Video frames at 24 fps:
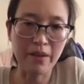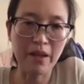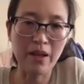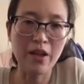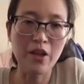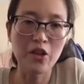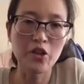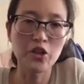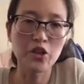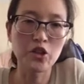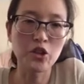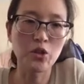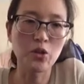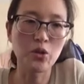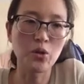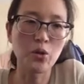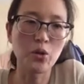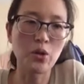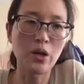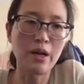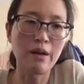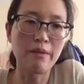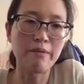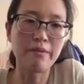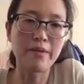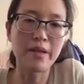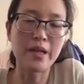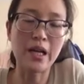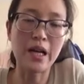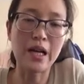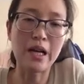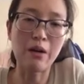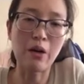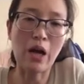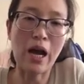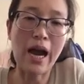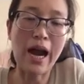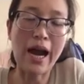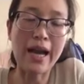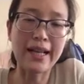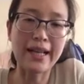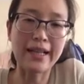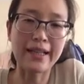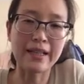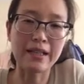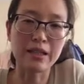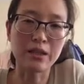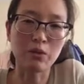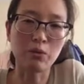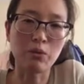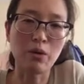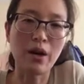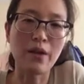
So I highlighted this one.